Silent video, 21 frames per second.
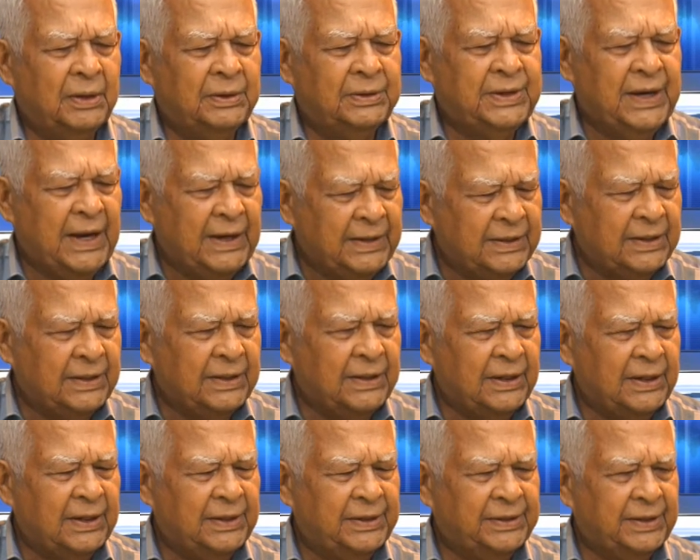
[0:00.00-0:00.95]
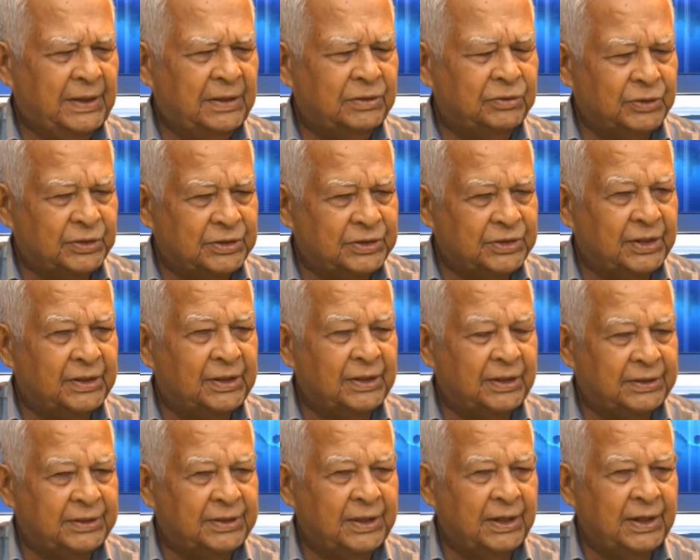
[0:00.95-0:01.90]
tenderness and
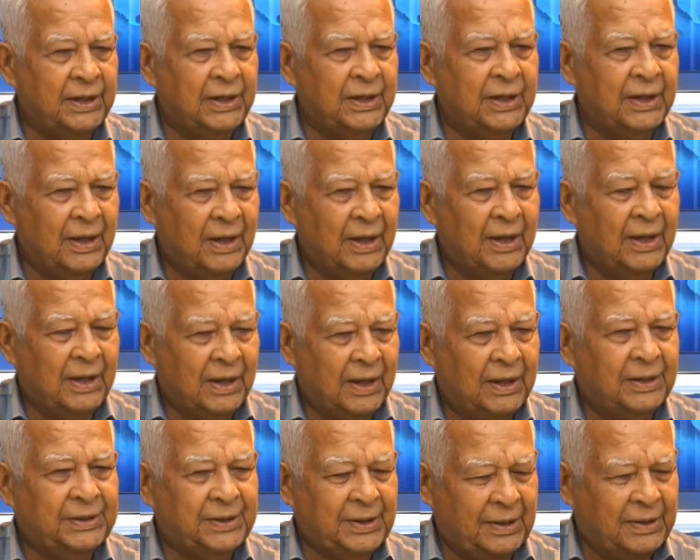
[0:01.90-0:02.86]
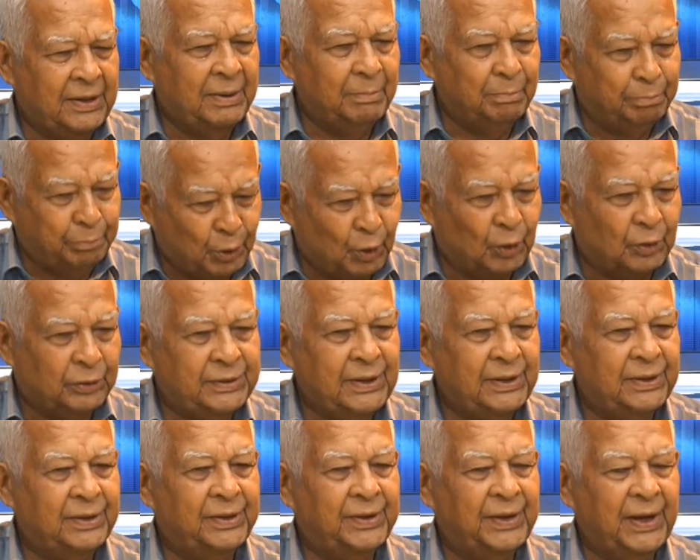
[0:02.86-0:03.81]
rigidity, it's an
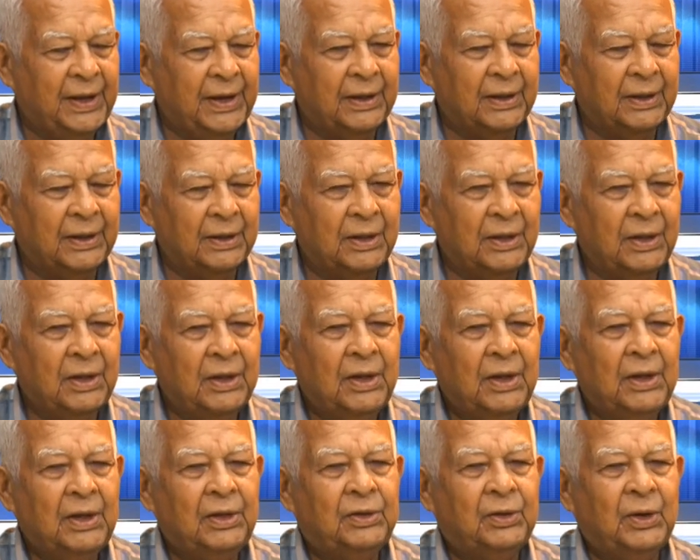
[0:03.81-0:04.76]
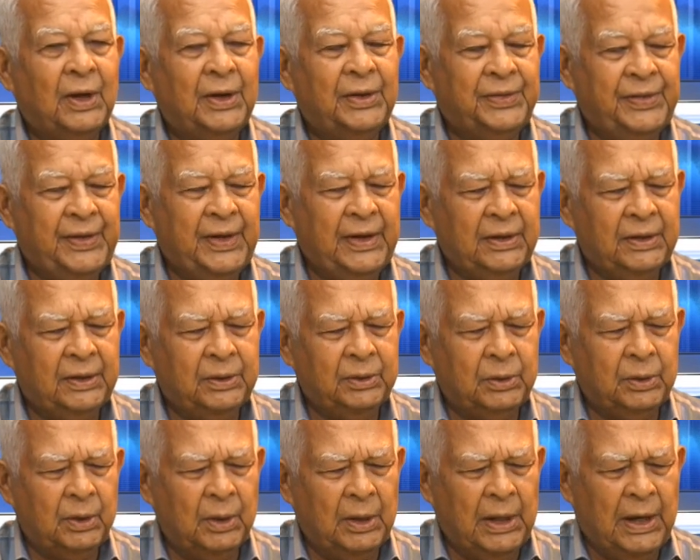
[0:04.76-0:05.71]
important thing. So I think
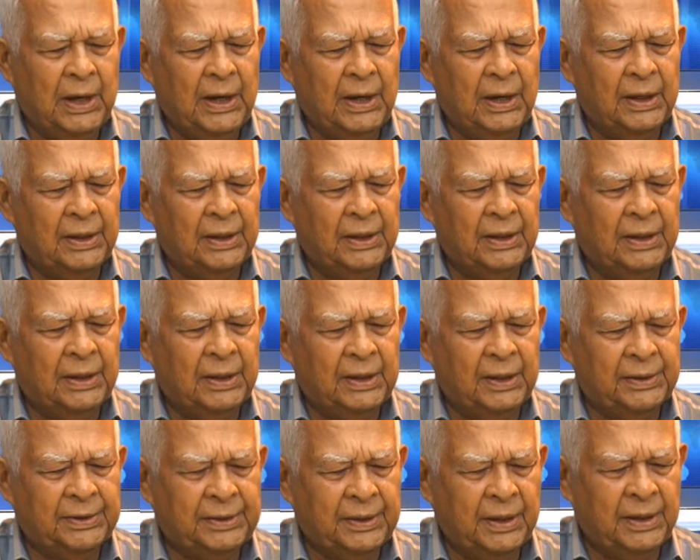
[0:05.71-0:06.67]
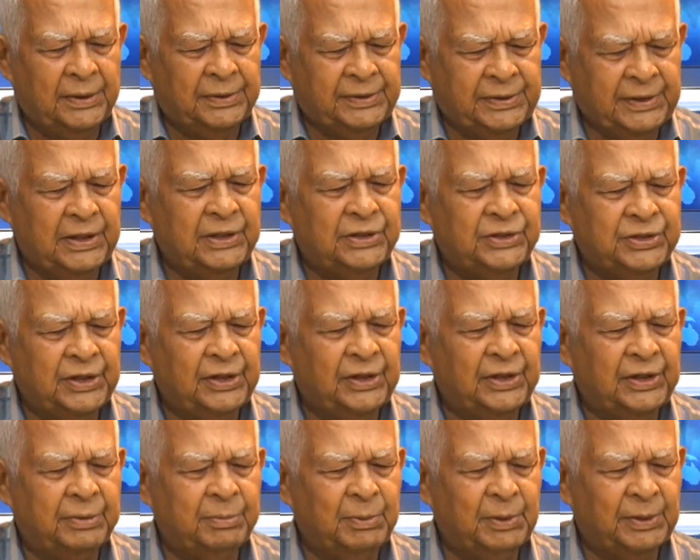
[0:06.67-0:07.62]

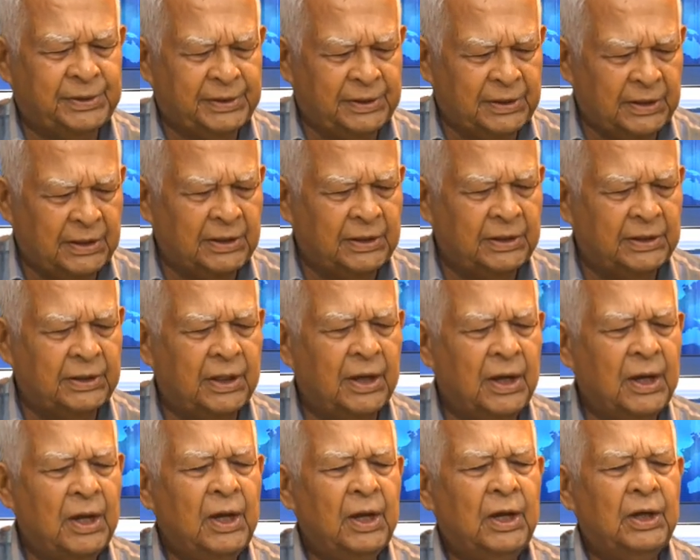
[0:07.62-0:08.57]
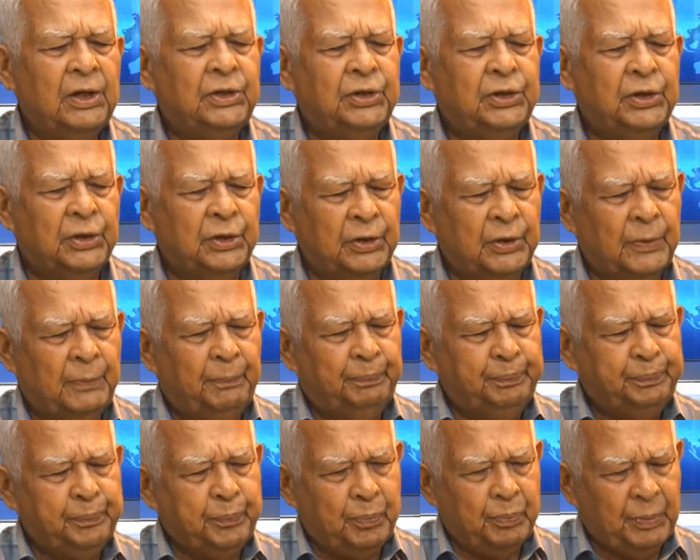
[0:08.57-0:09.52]
surgeons must learn to
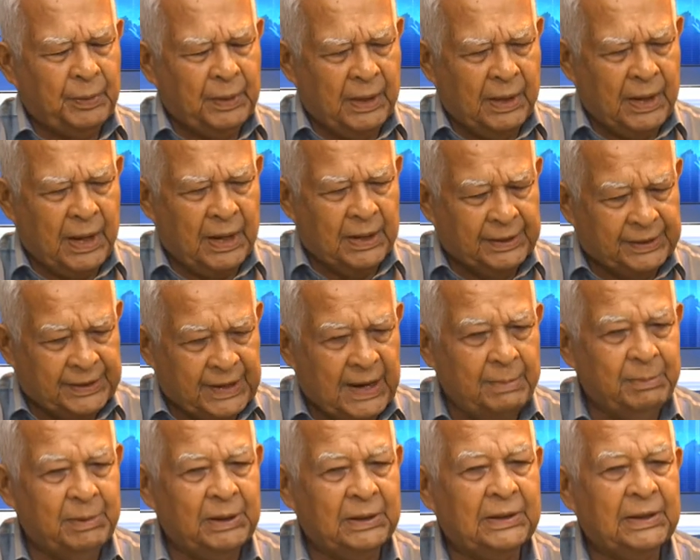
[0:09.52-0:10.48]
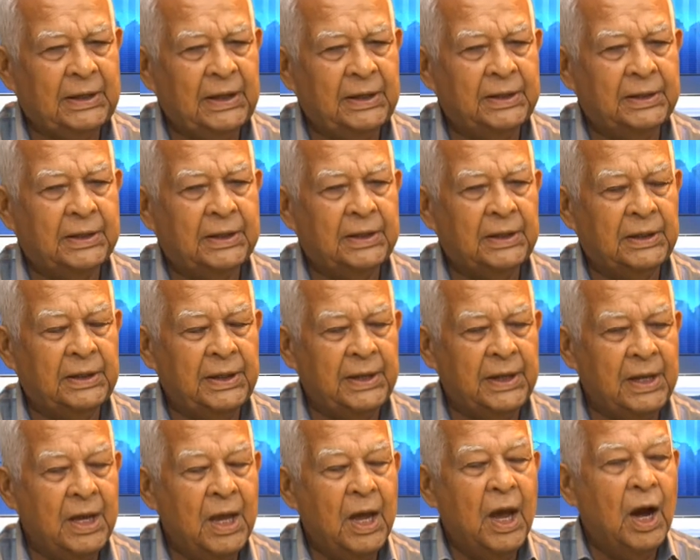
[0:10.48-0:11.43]
examine
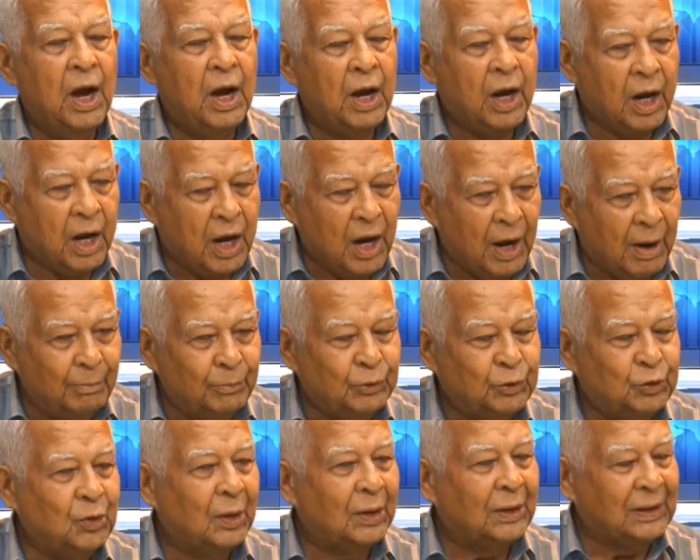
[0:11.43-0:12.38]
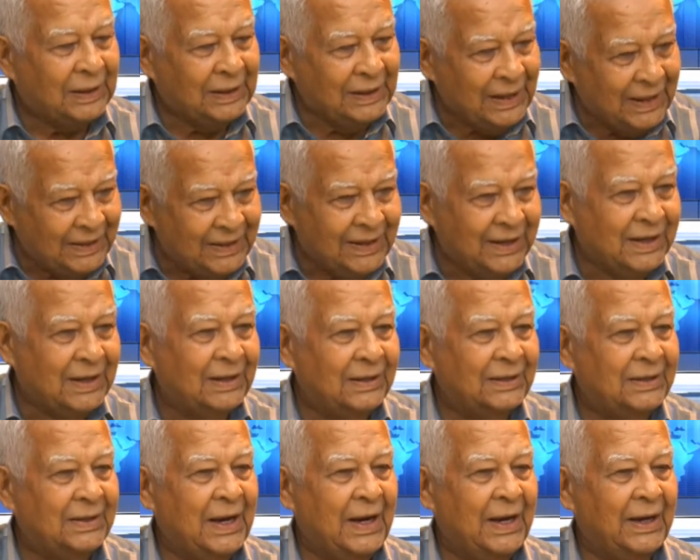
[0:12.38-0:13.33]
clinically, come to a
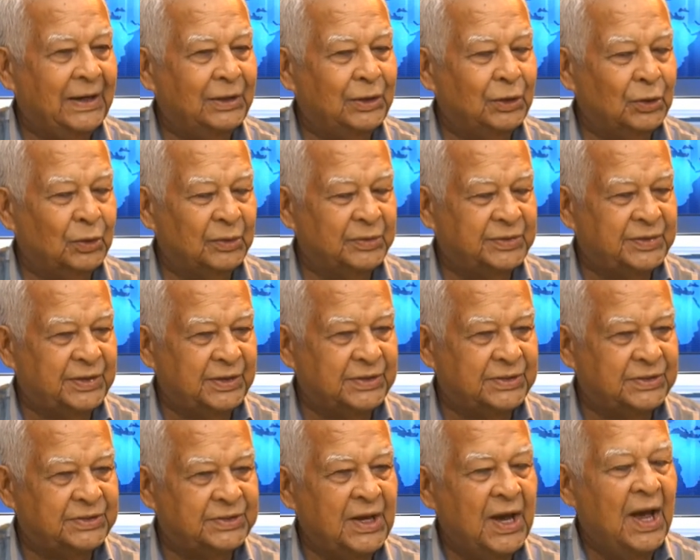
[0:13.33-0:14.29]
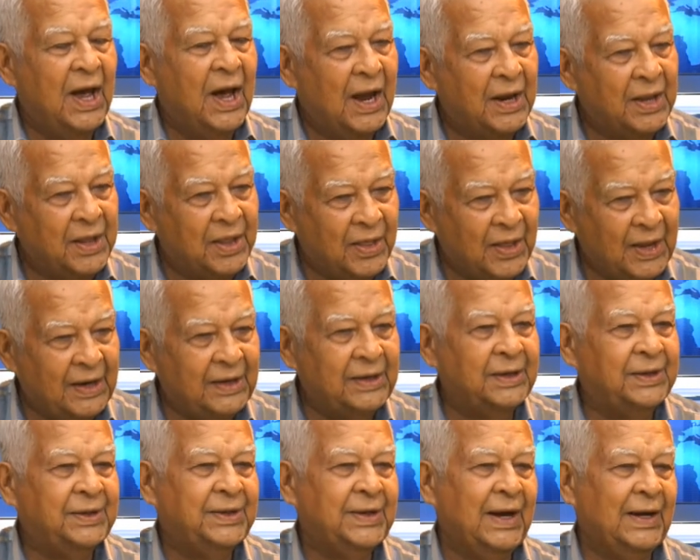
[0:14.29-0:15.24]
clinical diagnosis, and
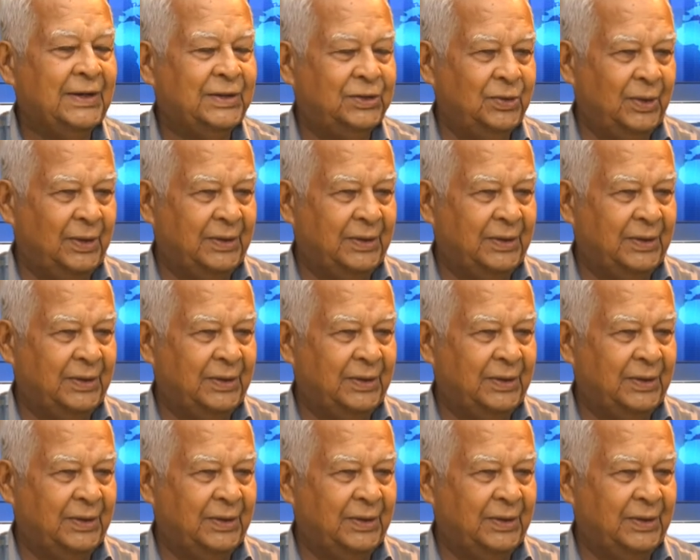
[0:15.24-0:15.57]
then start your